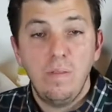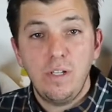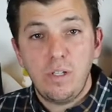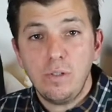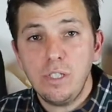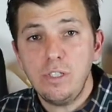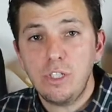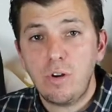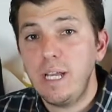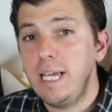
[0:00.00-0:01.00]
The associate's
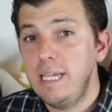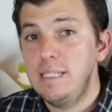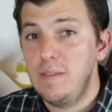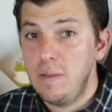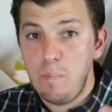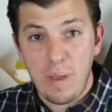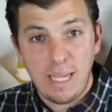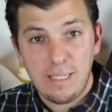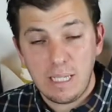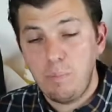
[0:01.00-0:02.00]
degree is the
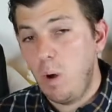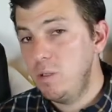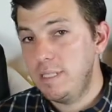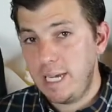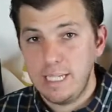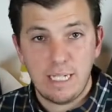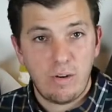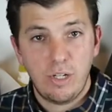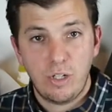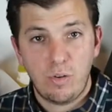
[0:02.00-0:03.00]
basic
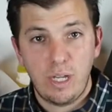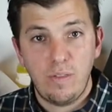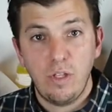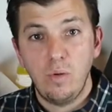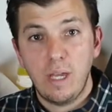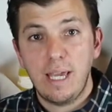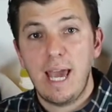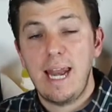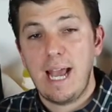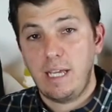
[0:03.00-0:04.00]
post-secondary degree that you can
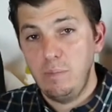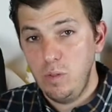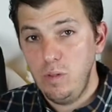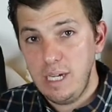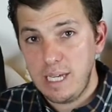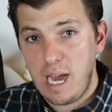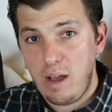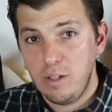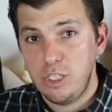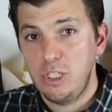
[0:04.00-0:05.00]
get at community
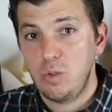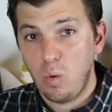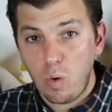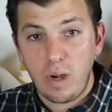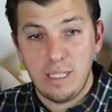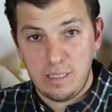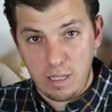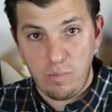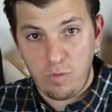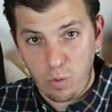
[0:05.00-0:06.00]
colleges or at
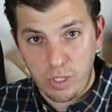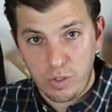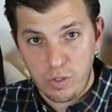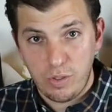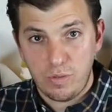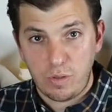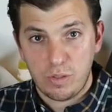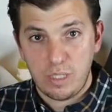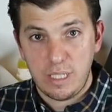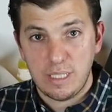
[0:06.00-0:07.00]
some four-year
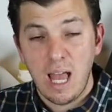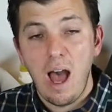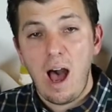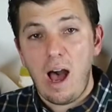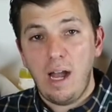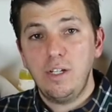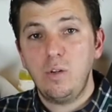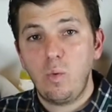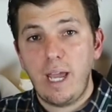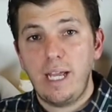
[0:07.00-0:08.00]
universities on
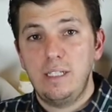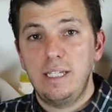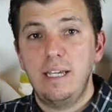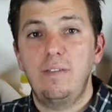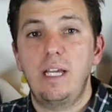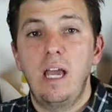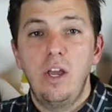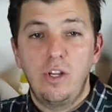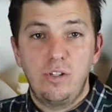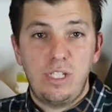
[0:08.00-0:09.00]
your way to giving
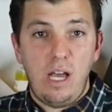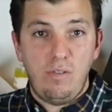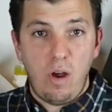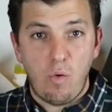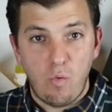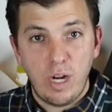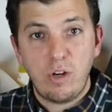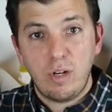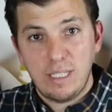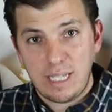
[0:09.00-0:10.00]
yourself a
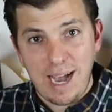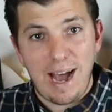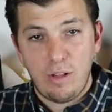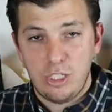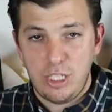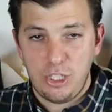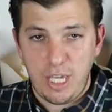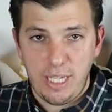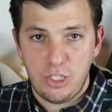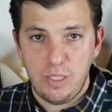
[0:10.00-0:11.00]
rigorous college
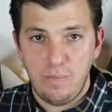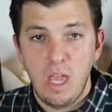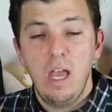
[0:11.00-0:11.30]
education.